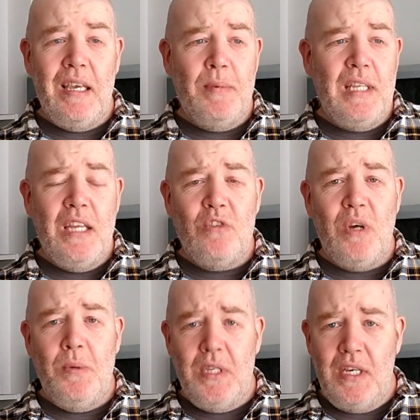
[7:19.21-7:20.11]
I mean, the
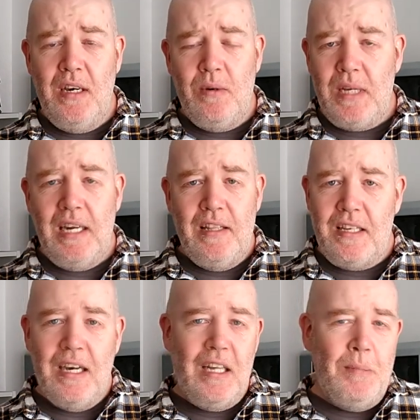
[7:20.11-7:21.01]
intro with the girl getting in the
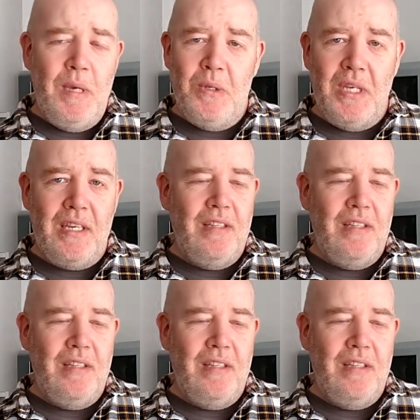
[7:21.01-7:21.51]
car and the music